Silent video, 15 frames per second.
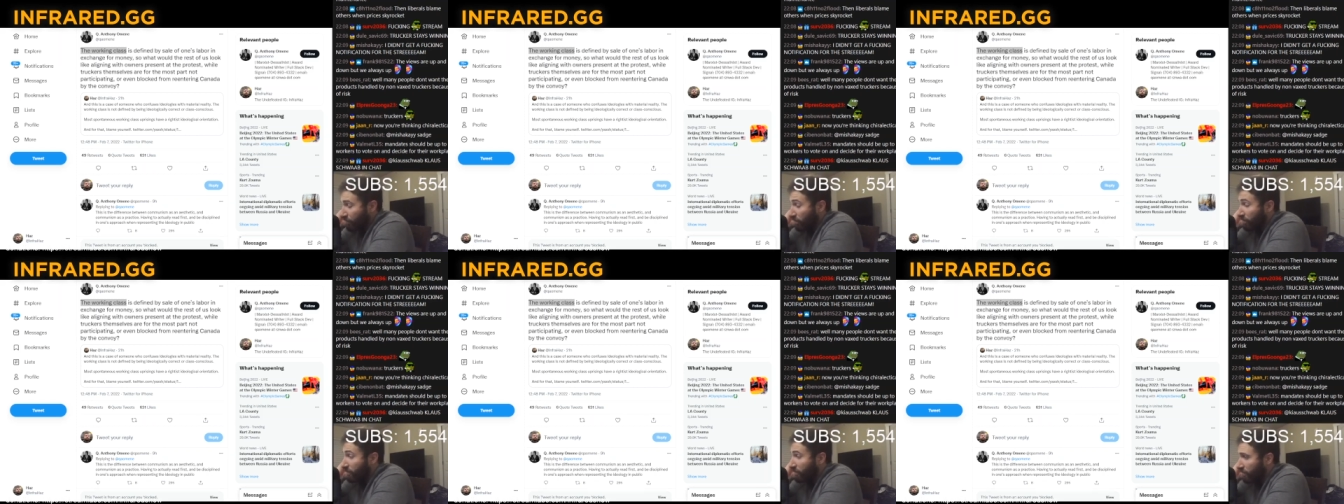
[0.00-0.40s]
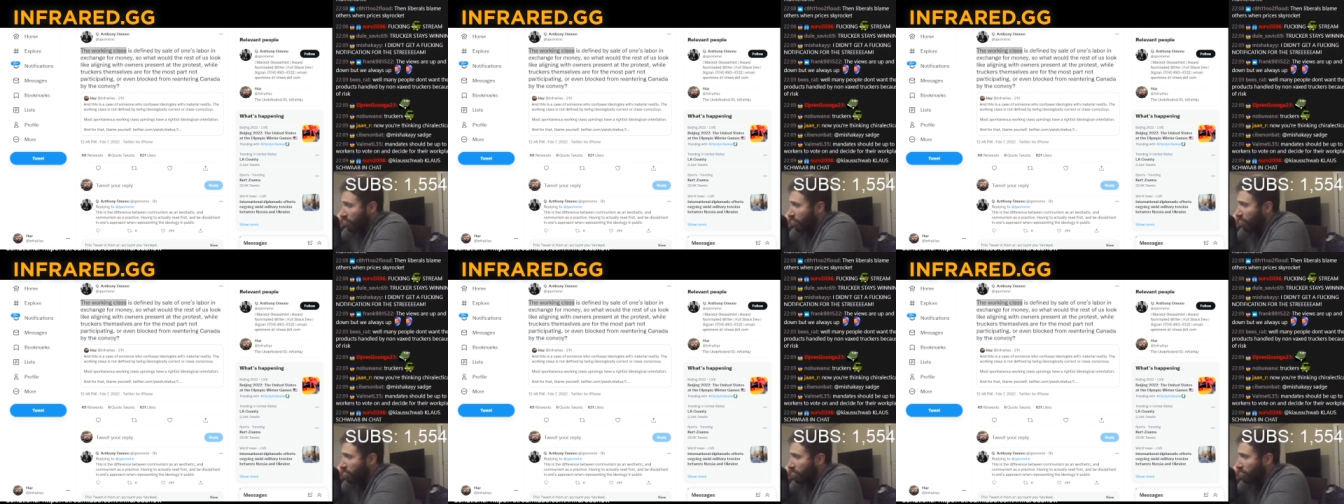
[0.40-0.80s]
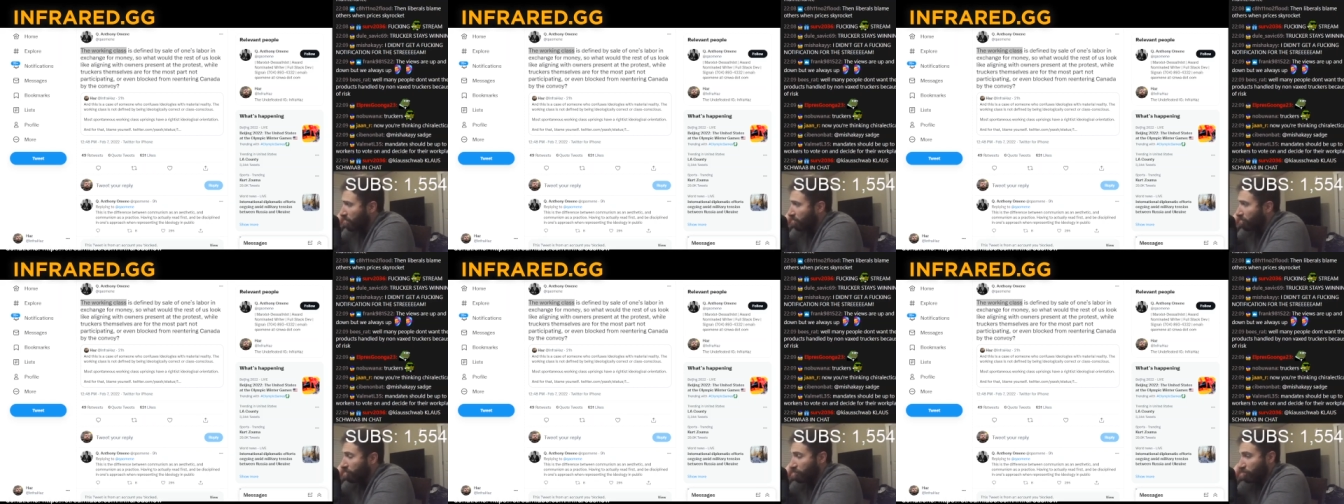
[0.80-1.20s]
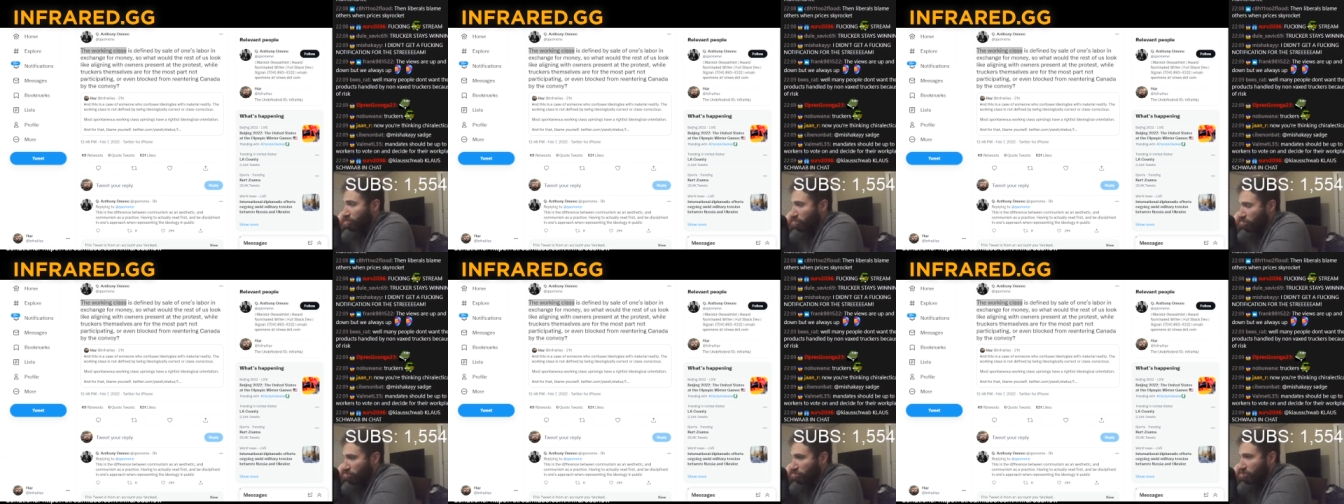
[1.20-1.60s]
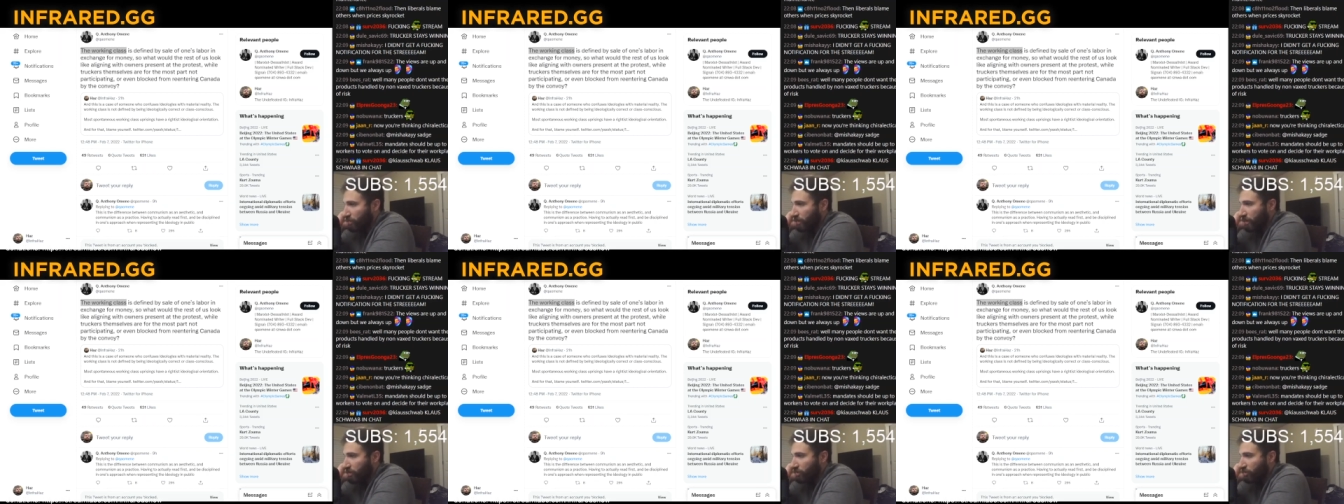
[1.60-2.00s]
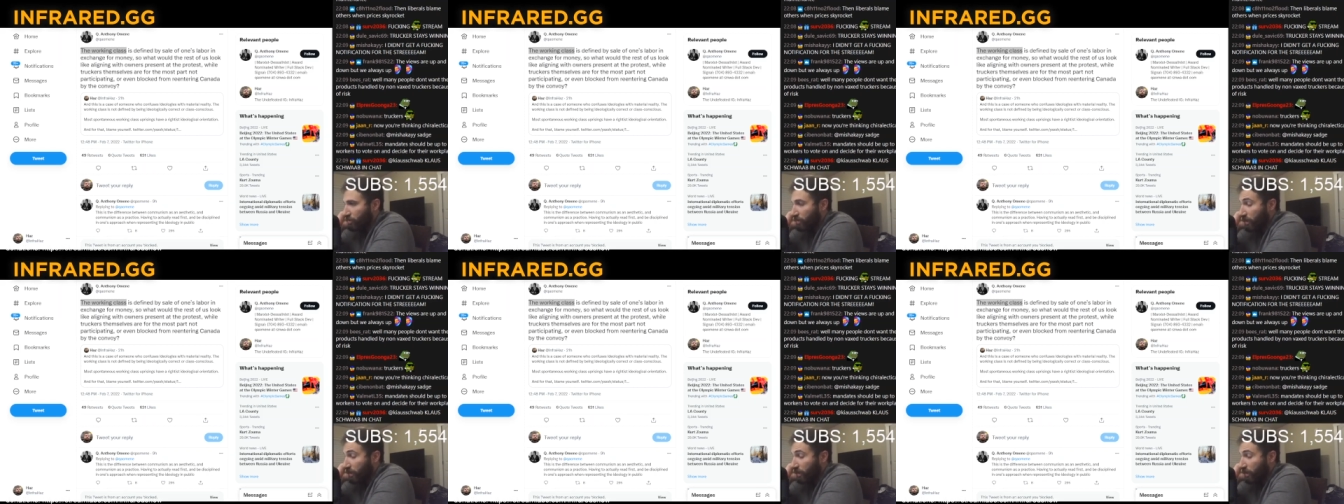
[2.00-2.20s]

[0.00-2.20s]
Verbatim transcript: are a stand-in for socialization,